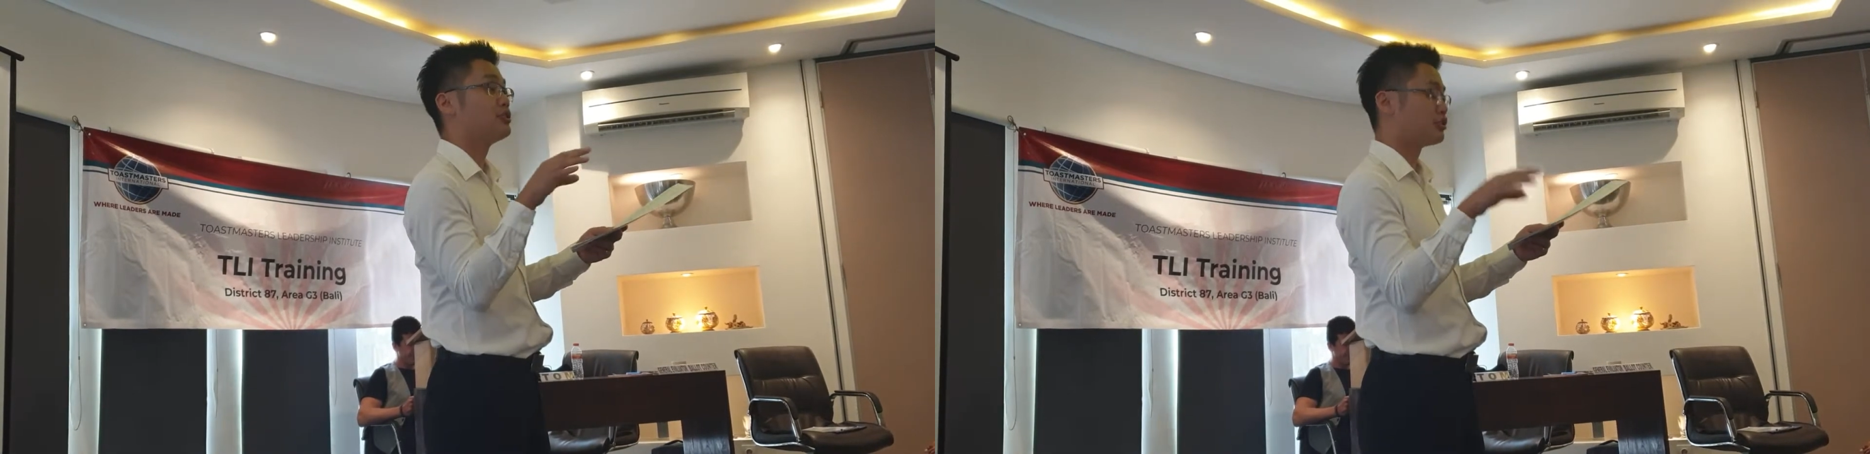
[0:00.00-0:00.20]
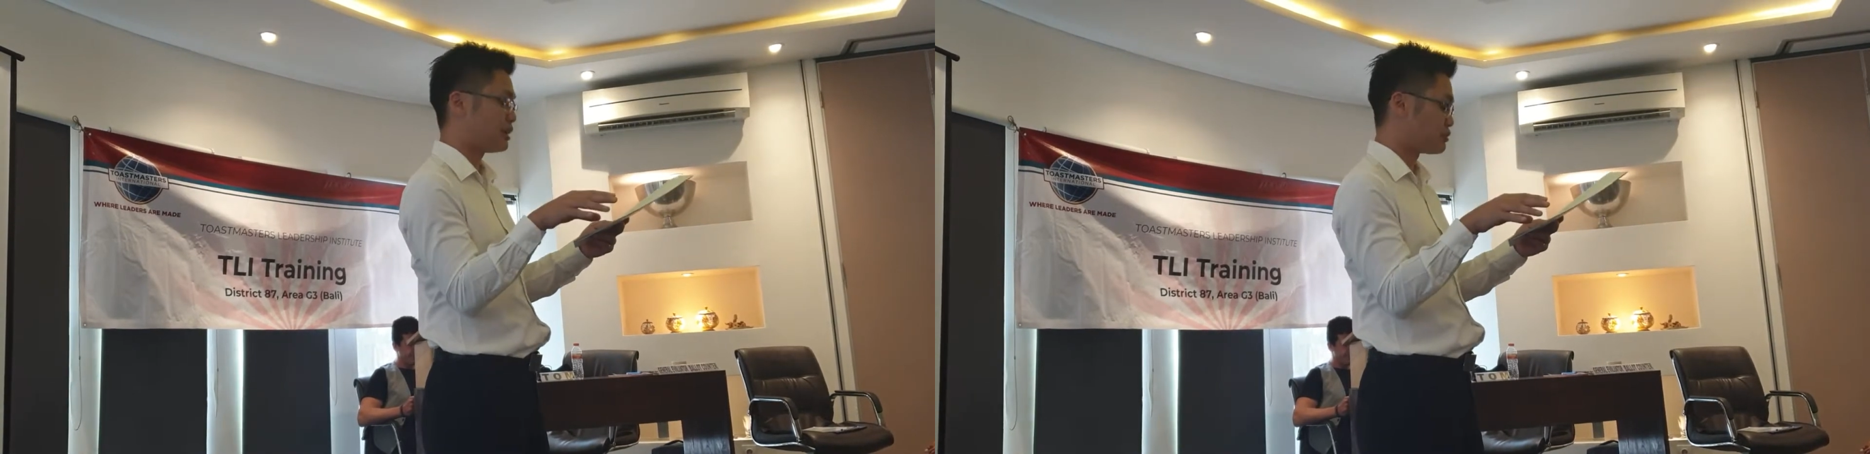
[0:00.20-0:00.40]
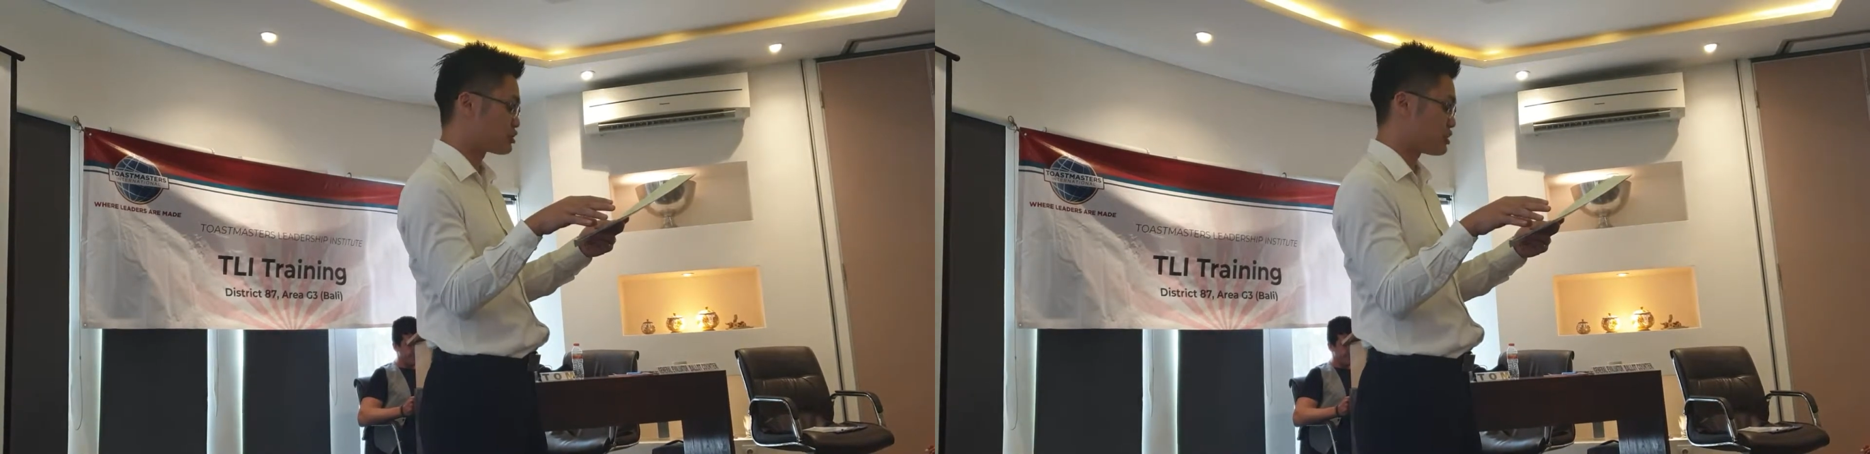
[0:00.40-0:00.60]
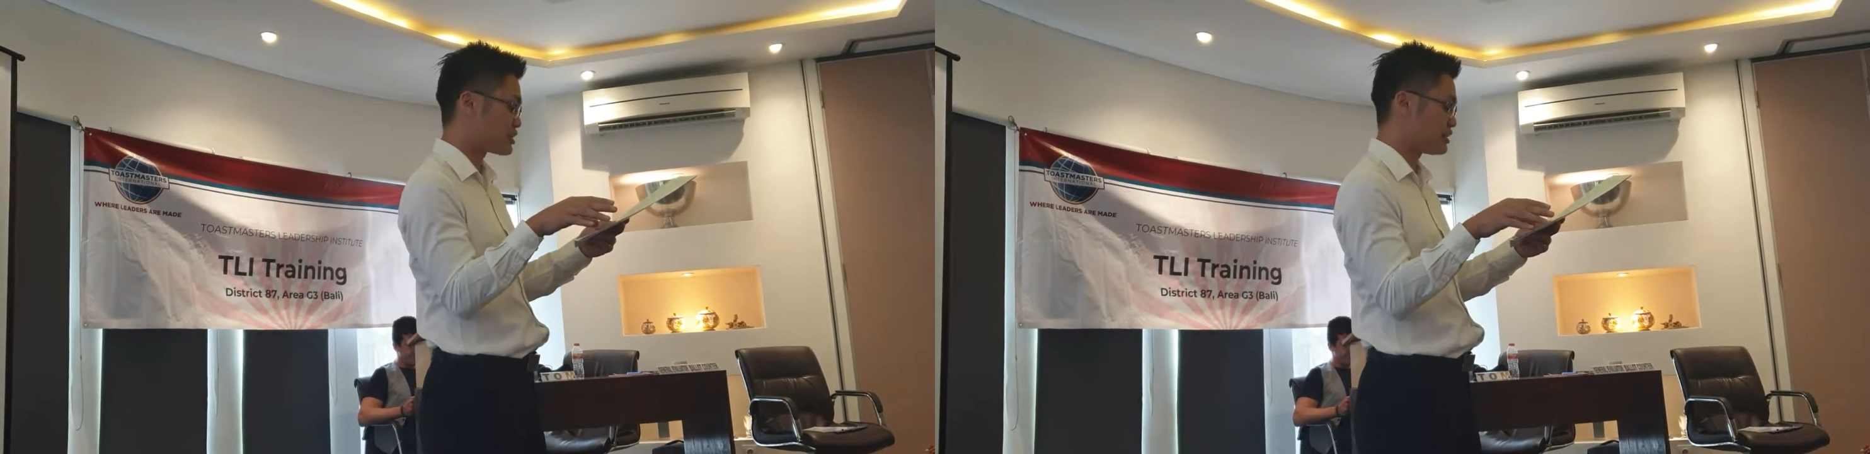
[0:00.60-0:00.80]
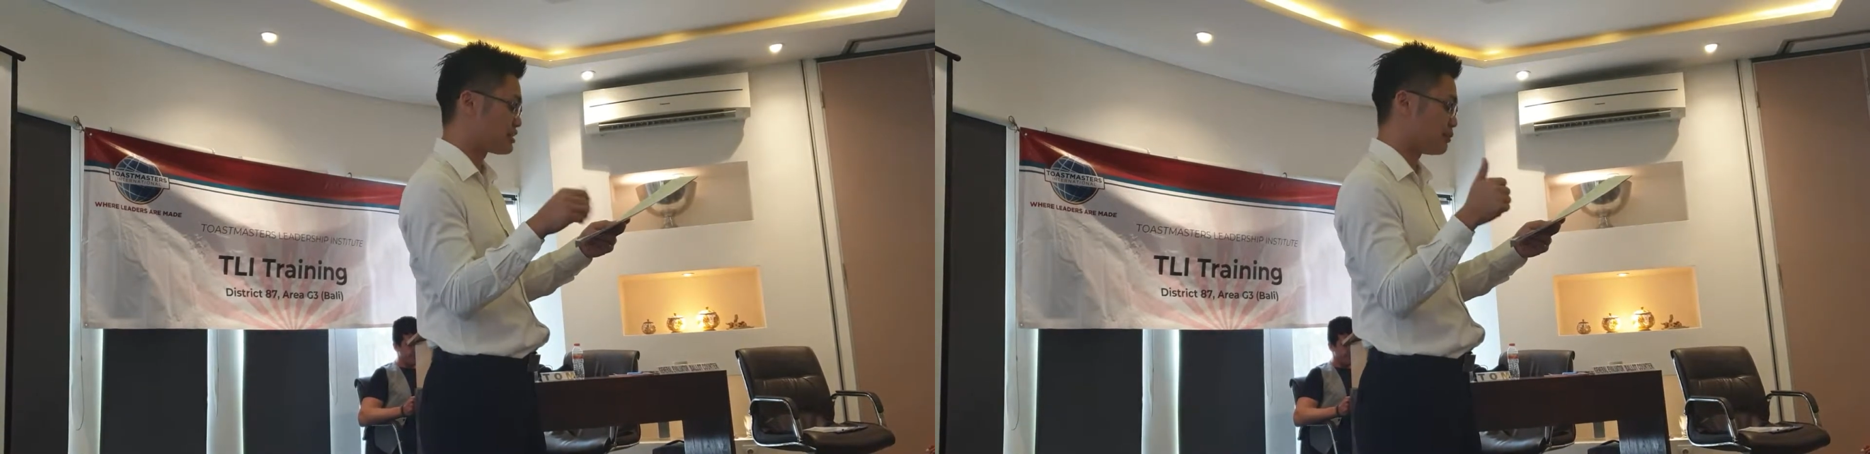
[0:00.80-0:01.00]
your demonstration
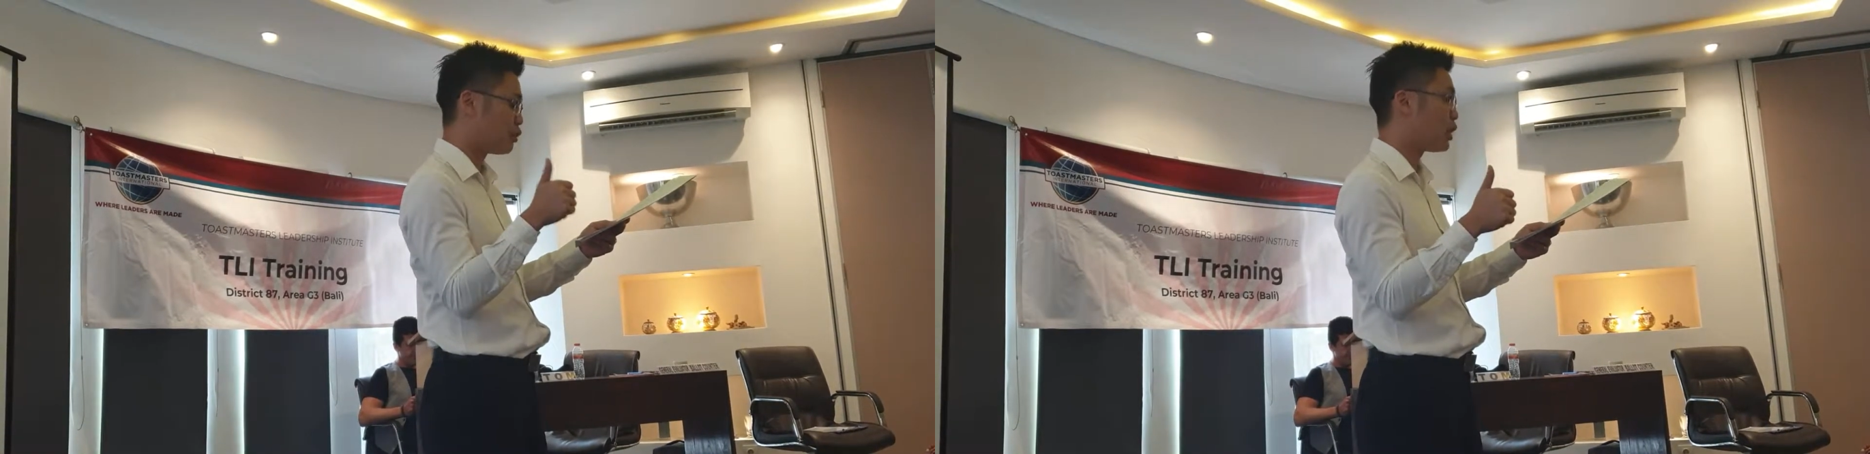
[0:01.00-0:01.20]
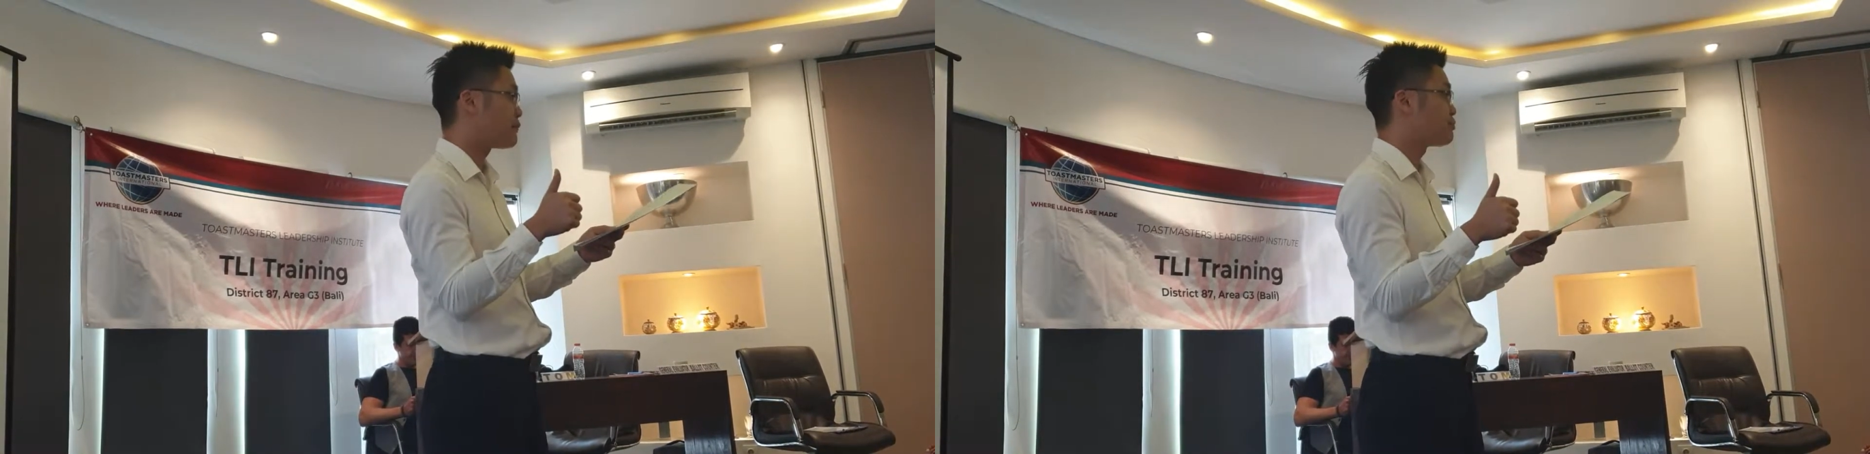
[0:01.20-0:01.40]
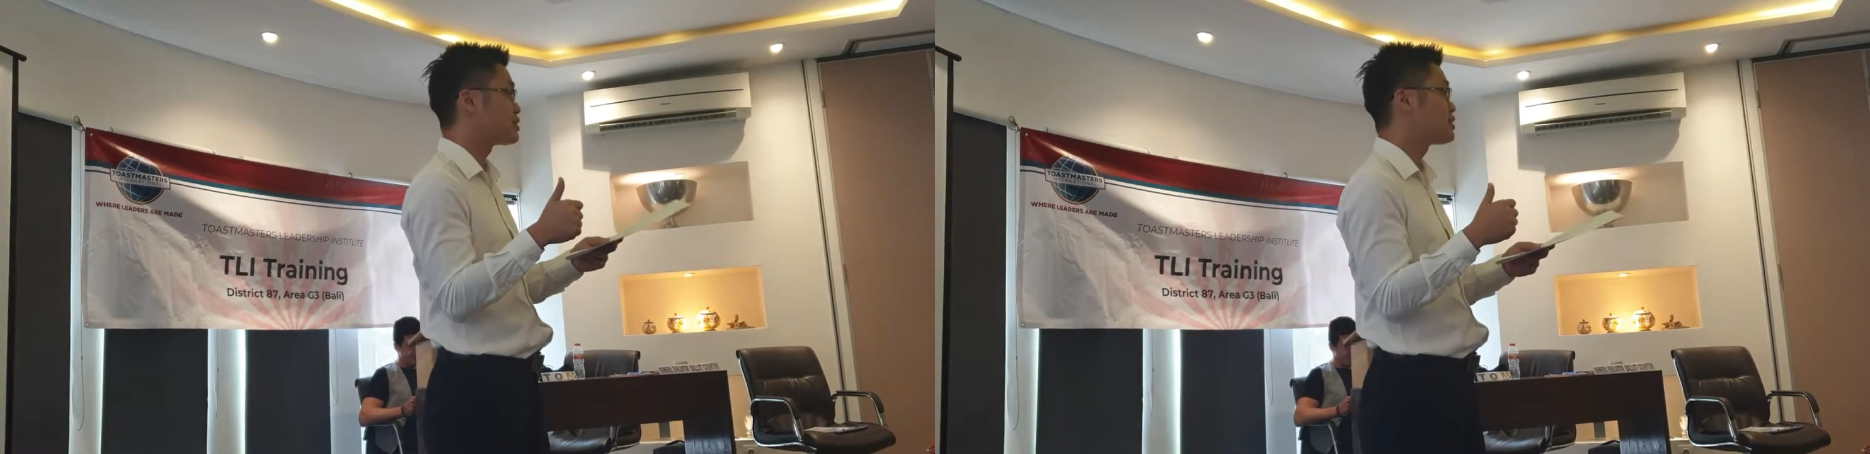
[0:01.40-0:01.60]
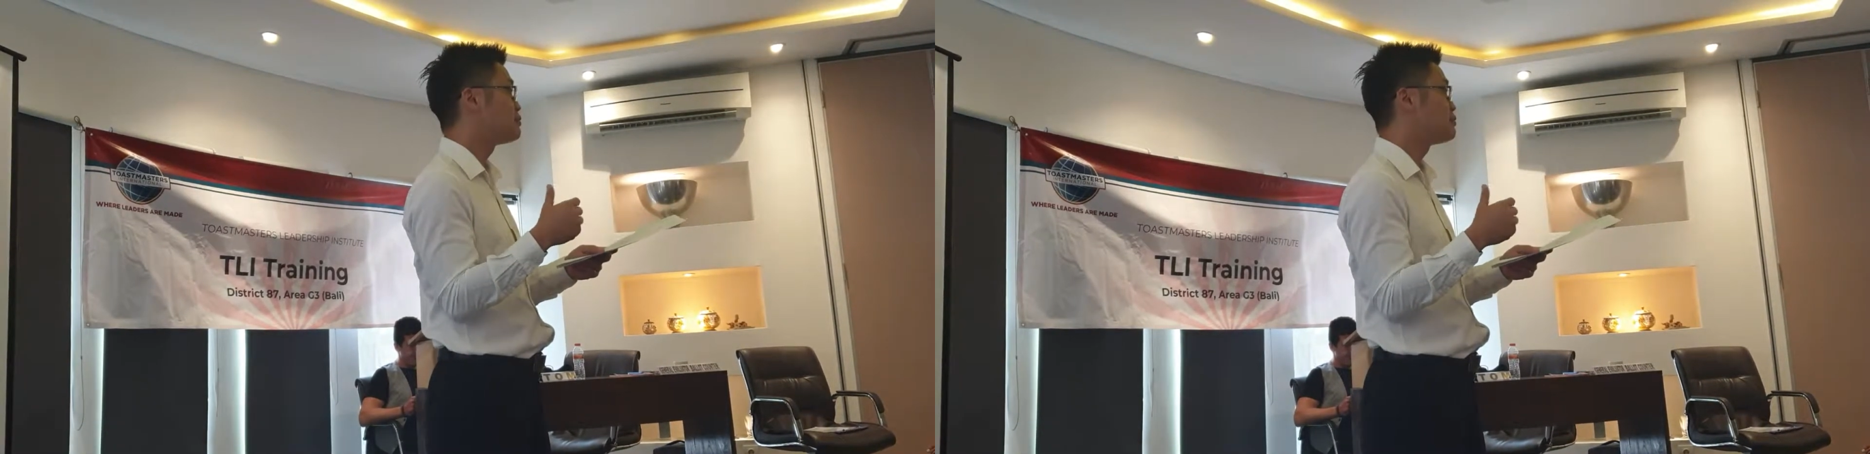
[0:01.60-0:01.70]
is, number one, the